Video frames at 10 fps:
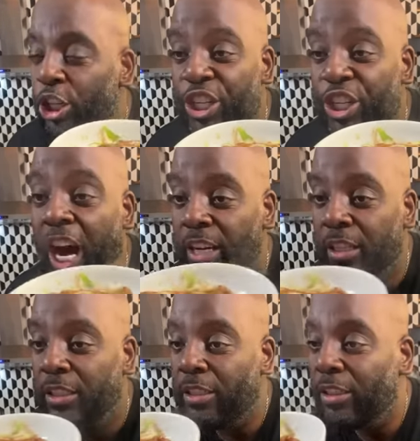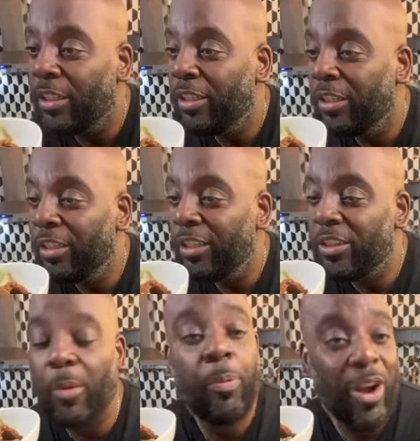done.
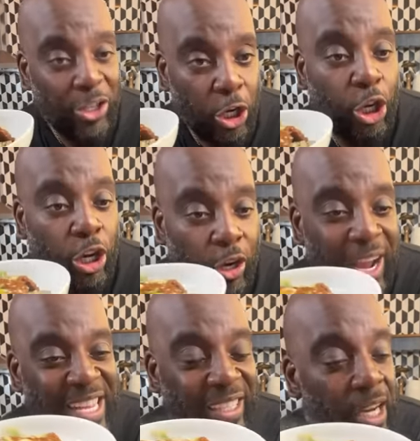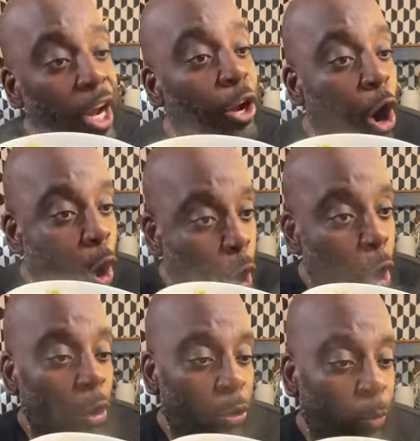The pressure cooker has done
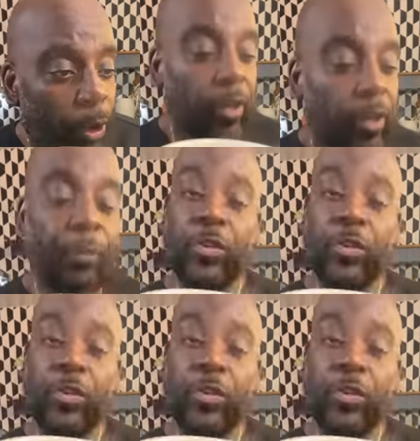all the work.